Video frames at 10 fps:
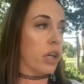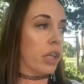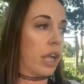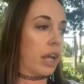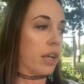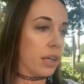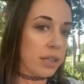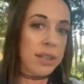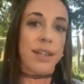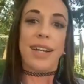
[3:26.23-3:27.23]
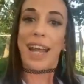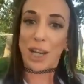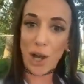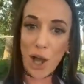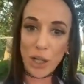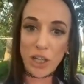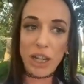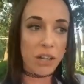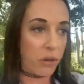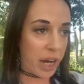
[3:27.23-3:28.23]
You can like acknowledge
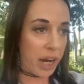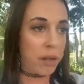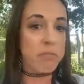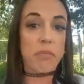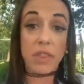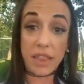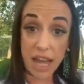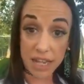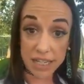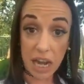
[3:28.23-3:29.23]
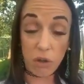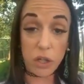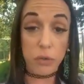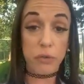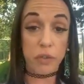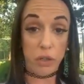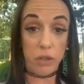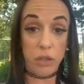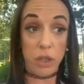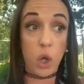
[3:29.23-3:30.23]
it. Okay, that's how you
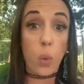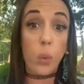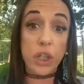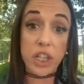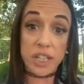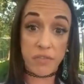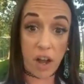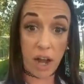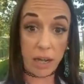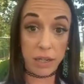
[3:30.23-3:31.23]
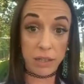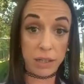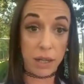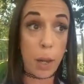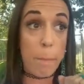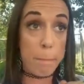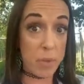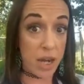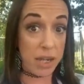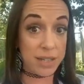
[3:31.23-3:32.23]
feel, which is fine,
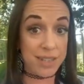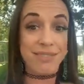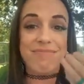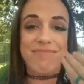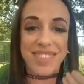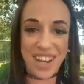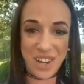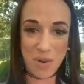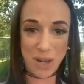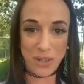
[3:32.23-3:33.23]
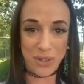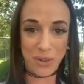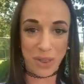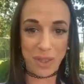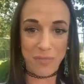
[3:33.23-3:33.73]
but I know my truth.